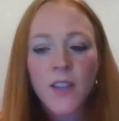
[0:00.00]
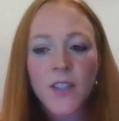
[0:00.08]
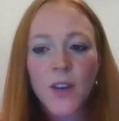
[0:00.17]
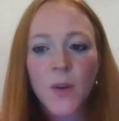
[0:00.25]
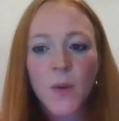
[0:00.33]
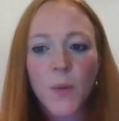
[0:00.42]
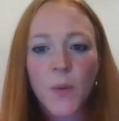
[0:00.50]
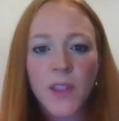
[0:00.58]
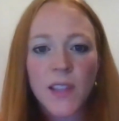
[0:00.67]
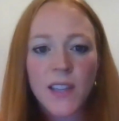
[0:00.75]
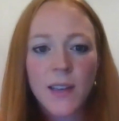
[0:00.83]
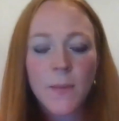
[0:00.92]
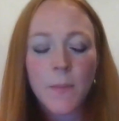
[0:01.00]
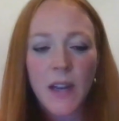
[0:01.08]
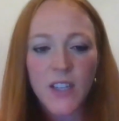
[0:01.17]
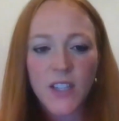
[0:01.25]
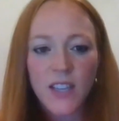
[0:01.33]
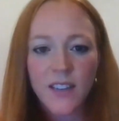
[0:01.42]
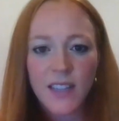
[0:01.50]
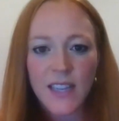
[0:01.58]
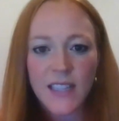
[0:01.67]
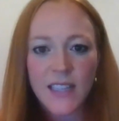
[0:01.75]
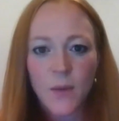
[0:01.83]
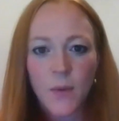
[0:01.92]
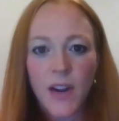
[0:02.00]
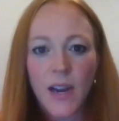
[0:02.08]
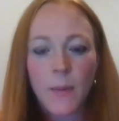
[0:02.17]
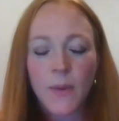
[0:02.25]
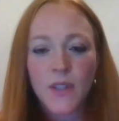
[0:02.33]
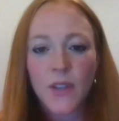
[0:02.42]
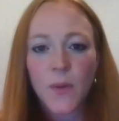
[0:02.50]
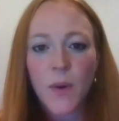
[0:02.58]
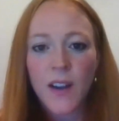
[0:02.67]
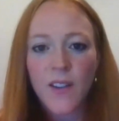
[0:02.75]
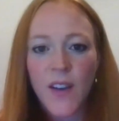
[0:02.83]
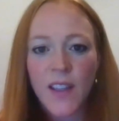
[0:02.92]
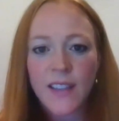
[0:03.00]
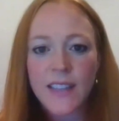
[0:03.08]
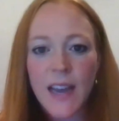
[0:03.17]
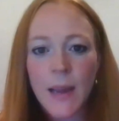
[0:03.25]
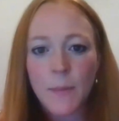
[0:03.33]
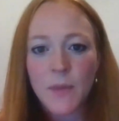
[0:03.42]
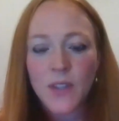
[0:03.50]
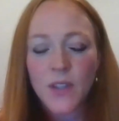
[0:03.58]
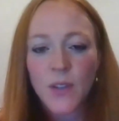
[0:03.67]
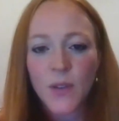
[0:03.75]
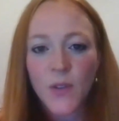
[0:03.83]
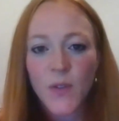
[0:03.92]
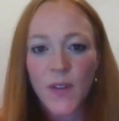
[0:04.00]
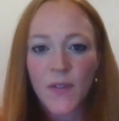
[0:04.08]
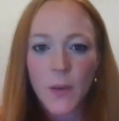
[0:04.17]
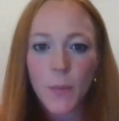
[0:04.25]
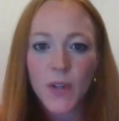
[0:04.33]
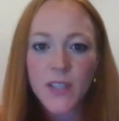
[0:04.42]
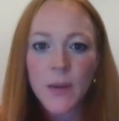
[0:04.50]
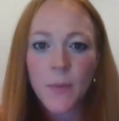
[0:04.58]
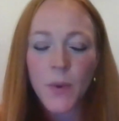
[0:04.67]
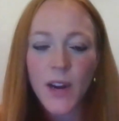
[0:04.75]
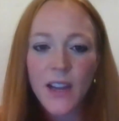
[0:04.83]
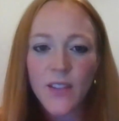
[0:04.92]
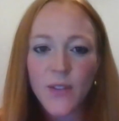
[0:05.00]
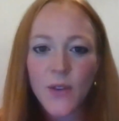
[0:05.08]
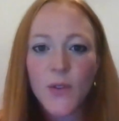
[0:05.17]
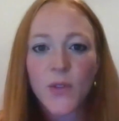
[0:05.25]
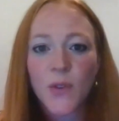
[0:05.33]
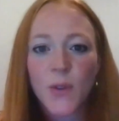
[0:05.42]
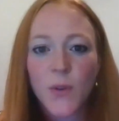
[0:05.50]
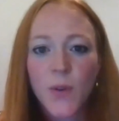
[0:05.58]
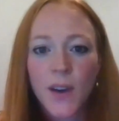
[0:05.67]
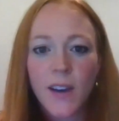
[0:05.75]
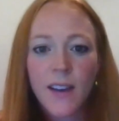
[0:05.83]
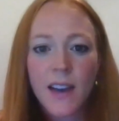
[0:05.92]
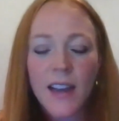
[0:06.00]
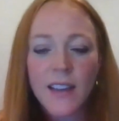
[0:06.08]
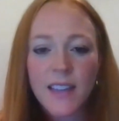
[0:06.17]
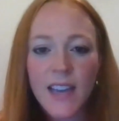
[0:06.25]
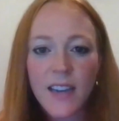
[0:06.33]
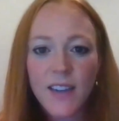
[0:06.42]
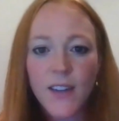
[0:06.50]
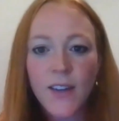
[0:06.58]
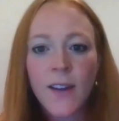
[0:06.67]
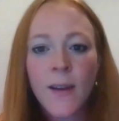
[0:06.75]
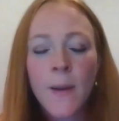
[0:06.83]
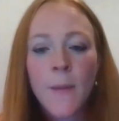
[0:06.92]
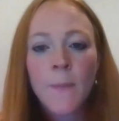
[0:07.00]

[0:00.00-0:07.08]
So within bench scale testing, we're able to quantify the time to 50% breakthrough through a contactor.